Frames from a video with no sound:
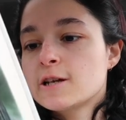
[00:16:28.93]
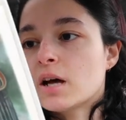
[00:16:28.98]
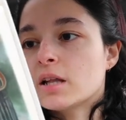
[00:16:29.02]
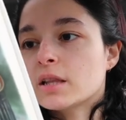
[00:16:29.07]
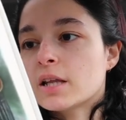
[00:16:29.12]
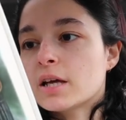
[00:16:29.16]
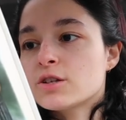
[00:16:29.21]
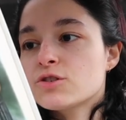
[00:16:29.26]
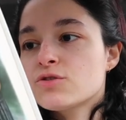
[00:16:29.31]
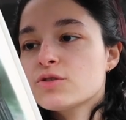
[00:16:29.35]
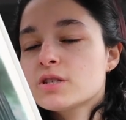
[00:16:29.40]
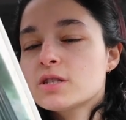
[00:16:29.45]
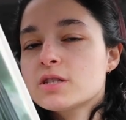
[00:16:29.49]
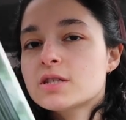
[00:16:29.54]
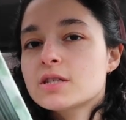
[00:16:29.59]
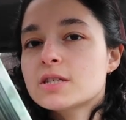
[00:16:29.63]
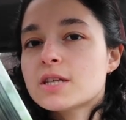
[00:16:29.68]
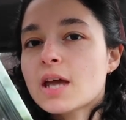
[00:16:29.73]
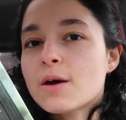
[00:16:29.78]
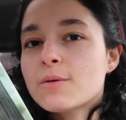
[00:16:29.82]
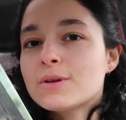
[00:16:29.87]
Elantris
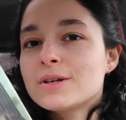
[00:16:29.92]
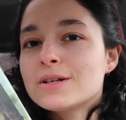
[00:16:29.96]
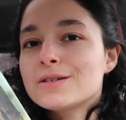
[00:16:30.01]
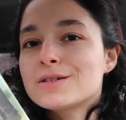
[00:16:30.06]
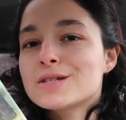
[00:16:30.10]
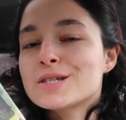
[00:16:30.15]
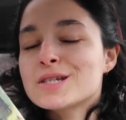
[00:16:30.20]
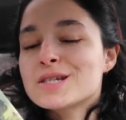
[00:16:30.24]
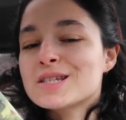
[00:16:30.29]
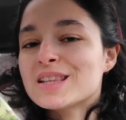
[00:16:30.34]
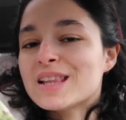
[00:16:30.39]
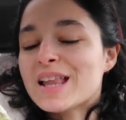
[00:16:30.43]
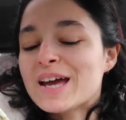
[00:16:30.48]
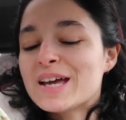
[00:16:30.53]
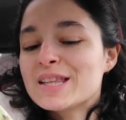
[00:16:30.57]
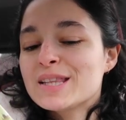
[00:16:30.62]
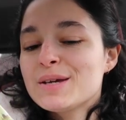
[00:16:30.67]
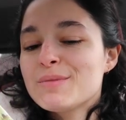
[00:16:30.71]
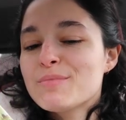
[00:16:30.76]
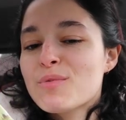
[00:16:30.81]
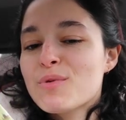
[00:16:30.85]
sounded
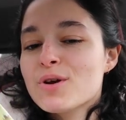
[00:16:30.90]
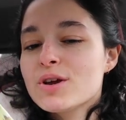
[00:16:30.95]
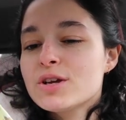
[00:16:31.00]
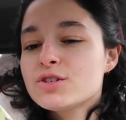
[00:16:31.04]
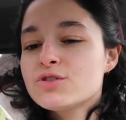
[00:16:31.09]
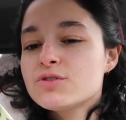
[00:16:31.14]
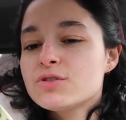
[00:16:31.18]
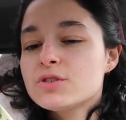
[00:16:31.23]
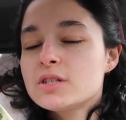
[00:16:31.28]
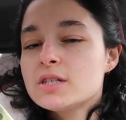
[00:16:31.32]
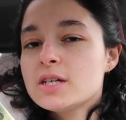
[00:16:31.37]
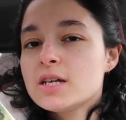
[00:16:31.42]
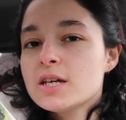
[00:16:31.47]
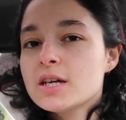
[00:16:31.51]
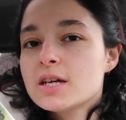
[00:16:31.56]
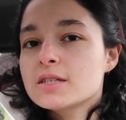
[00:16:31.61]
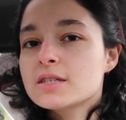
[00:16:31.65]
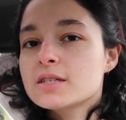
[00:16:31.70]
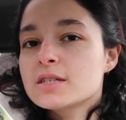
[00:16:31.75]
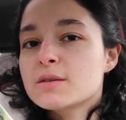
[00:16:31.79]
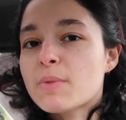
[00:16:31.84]
slightly more interesting
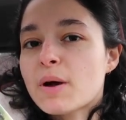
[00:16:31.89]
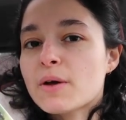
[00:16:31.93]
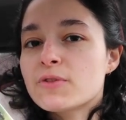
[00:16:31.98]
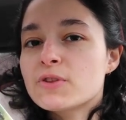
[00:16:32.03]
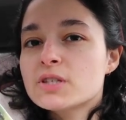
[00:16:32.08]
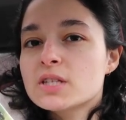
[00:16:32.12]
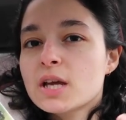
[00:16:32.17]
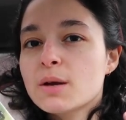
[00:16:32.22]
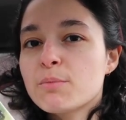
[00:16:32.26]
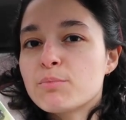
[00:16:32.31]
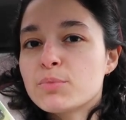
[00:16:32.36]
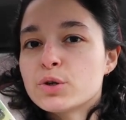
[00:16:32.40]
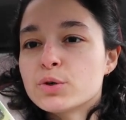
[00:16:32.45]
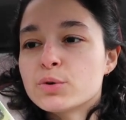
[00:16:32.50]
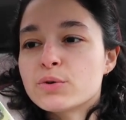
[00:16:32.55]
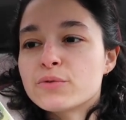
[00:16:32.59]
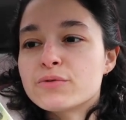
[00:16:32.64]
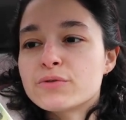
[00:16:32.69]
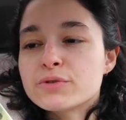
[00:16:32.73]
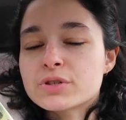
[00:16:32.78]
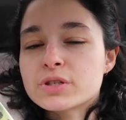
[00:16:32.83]
because it's about this, like,
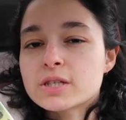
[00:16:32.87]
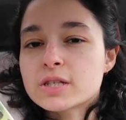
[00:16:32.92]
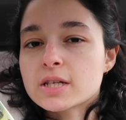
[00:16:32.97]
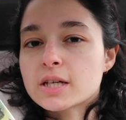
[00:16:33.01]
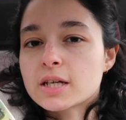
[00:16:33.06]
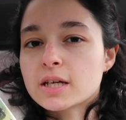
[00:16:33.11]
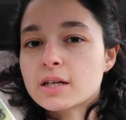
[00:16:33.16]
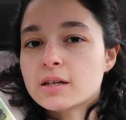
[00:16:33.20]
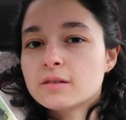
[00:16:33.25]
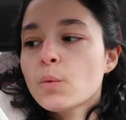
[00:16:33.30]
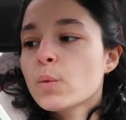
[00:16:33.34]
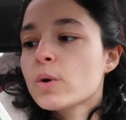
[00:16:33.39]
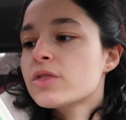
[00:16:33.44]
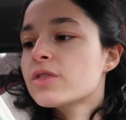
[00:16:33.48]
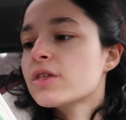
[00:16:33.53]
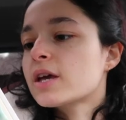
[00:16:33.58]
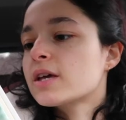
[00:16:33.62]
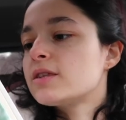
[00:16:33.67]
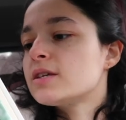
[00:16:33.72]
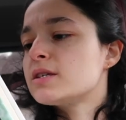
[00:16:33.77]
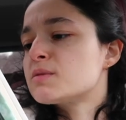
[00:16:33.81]
beautiful city with,
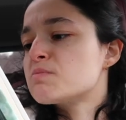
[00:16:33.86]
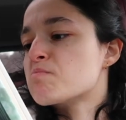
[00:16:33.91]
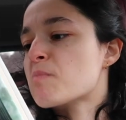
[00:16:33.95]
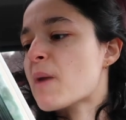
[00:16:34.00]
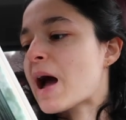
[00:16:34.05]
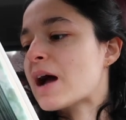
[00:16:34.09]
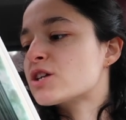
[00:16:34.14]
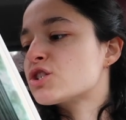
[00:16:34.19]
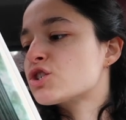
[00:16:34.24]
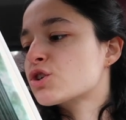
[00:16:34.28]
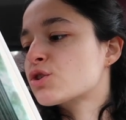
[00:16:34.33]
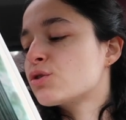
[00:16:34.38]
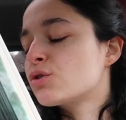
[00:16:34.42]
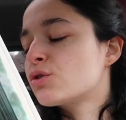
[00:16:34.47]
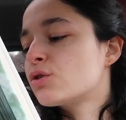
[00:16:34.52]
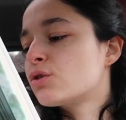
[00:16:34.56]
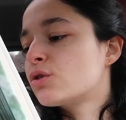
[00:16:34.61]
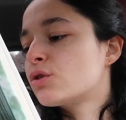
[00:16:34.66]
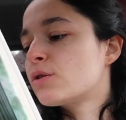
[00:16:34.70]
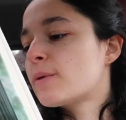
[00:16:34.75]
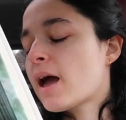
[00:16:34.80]
like, these
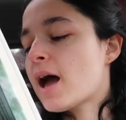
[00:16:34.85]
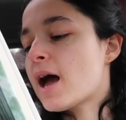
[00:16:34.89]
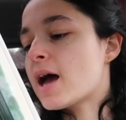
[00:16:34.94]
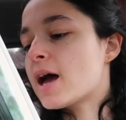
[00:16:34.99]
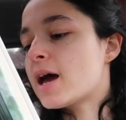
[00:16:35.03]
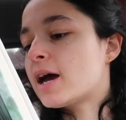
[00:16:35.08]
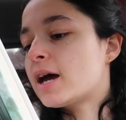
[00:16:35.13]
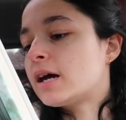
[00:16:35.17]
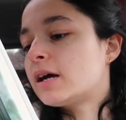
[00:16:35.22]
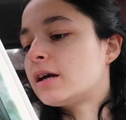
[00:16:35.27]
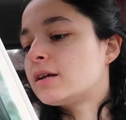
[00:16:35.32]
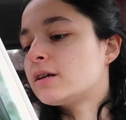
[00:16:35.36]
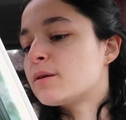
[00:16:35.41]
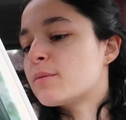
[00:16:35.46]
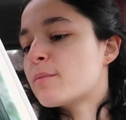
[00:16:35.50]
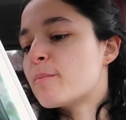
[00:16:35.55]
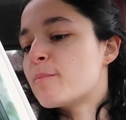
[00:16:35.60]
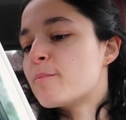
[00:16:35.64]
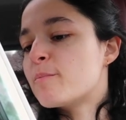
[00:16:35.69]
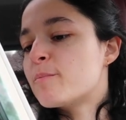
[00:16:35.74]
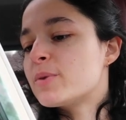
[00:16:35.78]
magical and
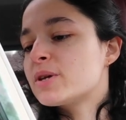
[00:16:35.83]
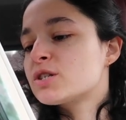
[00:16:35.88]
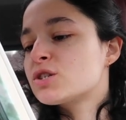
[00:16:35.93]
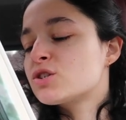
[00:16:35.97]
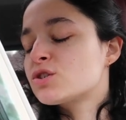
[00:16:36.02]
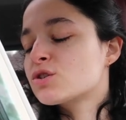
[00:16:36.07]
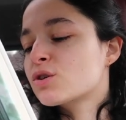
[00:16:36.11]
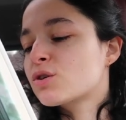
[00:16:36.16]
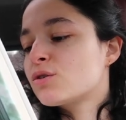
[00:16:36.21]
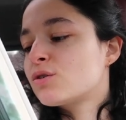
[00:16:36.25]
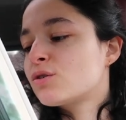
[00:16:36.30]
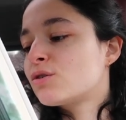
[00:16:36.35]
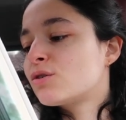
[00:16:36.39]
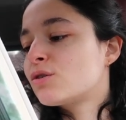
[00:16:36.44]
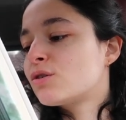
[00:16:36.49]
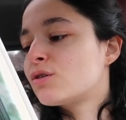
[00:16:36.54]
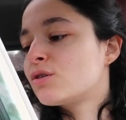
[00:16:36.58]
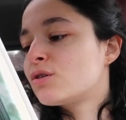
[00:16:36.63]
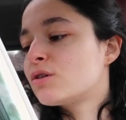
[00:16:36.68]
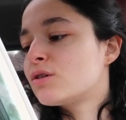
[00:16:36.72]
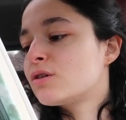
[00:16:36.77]

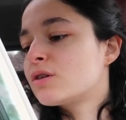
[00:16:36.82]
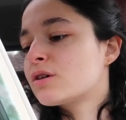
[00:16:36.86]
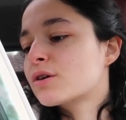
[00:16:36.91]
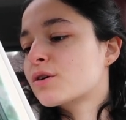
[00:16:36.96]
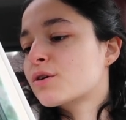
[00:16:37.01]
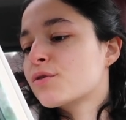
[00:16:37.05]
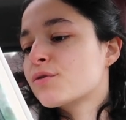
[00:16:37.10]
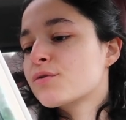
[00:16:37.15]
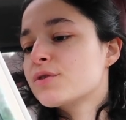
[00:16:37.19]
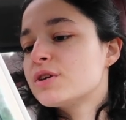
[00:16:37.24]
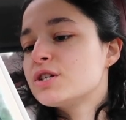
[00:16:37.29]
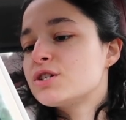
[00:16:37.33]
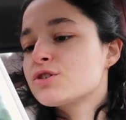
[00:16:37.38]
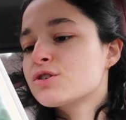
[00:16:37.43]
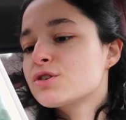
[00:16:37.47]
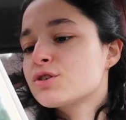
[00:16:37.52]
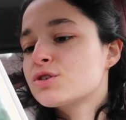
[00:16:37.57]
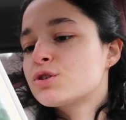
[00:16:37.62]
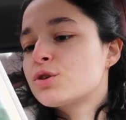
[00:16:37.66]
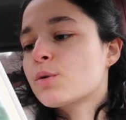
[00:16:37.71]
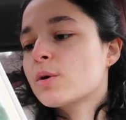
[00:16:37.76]
mystical
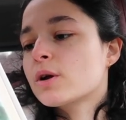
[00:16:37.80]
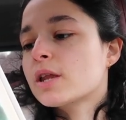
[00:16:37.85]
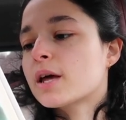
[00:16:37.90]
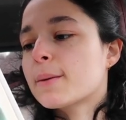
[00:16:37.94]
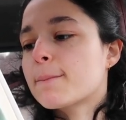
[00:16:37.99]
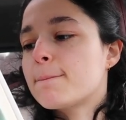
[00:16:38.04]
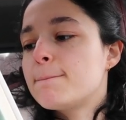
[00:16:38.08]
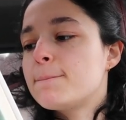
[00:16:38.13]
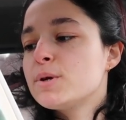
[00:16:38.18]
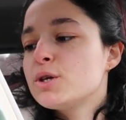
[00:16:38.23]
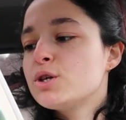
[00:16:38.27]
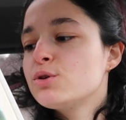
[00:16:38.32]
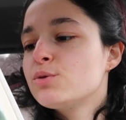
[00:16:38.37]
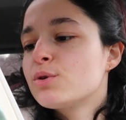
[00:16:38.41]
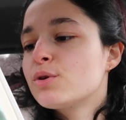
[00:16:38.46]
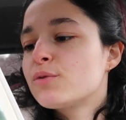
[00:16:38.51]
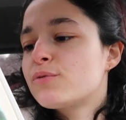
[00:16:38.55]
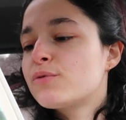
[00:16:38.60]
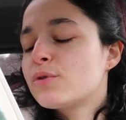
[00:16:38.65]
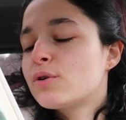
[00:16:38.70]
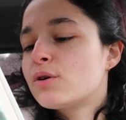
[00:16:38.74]
creatures who are, like,
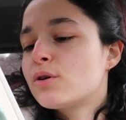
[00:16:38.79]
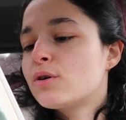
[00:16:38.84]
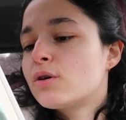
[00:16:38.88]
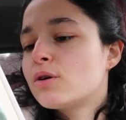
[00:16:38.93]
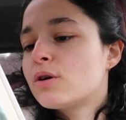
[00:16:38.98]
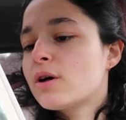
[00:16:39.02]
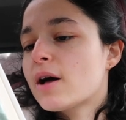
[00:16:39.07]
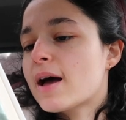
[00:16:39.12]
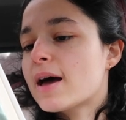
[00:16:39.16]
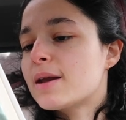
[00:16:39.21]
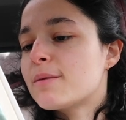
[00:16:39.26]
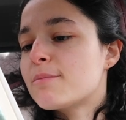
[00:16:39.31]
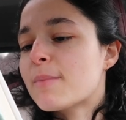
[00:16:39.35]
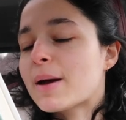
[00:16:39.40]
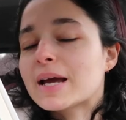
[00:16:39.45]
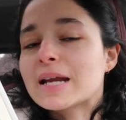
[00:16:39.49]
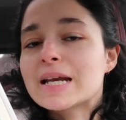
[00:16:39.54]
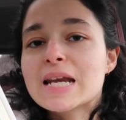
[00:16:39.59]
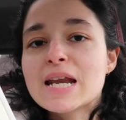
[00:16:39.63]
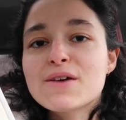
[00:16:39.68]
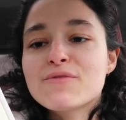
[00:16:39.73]
beautiful and
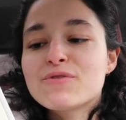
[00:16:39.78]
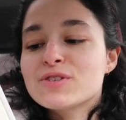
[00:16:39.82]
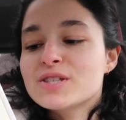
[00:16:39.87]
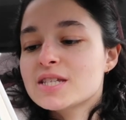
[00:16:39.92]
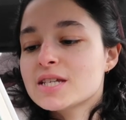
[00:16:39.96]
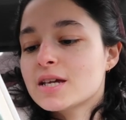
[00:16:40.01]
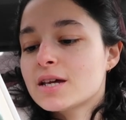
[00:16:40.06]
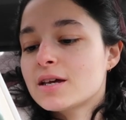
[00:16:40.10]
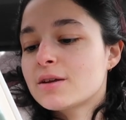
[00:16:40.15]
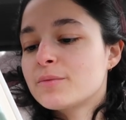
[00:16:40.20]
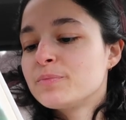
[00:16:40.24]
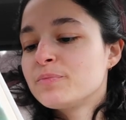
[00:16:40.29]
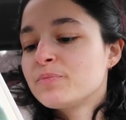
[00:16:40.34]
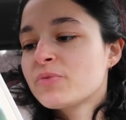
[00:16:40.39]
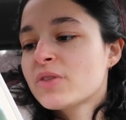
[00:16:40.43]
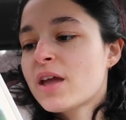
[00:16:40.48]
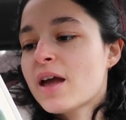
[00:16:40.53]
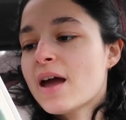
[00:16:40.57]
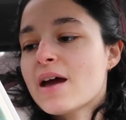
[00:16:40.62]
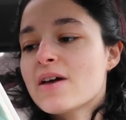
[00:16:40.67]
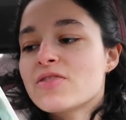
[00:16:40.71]
magnificent
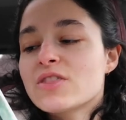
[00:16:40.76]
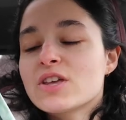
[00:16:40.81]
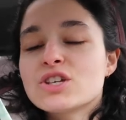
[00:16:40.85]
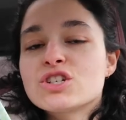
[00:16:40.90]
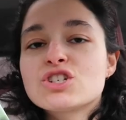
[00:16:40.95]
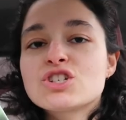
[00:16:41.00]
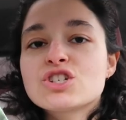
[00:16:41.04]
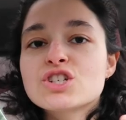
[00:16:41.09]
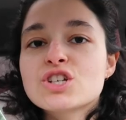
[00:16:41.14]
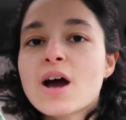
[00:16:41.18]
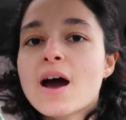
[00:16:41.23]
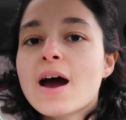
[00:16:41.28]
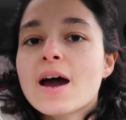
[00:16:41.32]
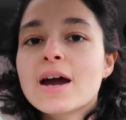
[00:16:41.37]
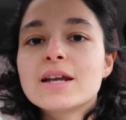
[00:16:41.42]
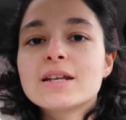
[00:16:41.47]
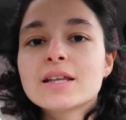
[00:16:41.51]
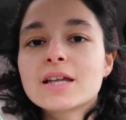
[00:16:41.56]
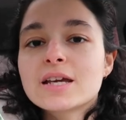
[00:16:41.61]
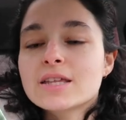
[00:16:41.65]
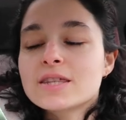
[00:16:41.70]
and they
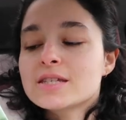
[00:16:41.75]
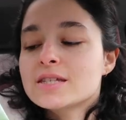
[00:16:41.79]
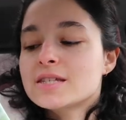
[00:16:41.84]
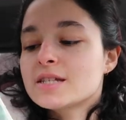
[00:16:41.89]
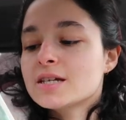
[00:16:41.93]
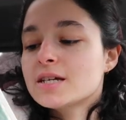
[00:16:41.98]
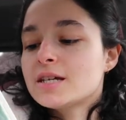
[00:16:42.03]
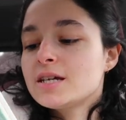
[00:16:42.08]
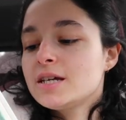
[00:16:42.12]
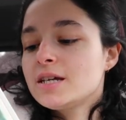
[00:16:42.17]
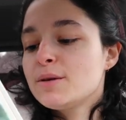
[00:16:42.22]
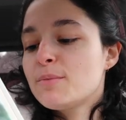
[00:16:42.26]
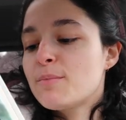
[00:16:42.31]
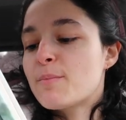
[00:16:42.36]
shine like the city.